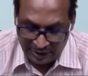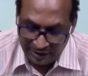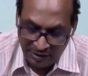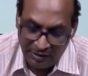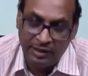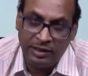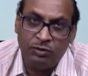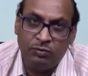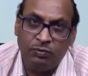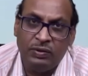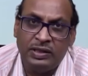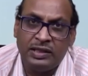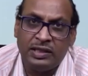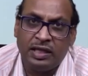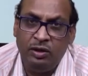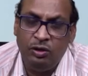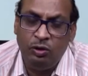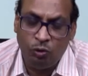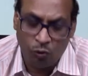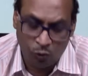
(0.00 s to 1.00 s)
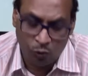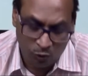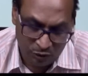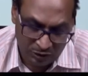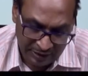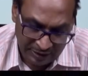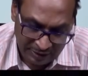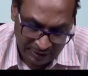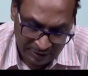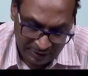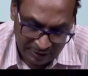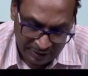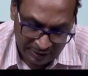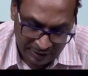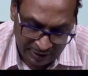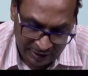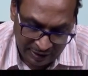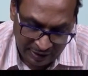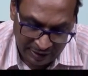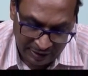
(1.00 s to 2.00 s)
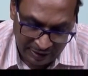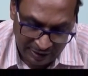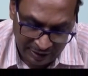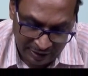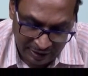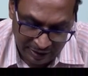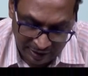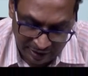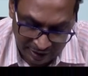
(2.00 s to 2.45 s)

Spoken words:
engines which are used here in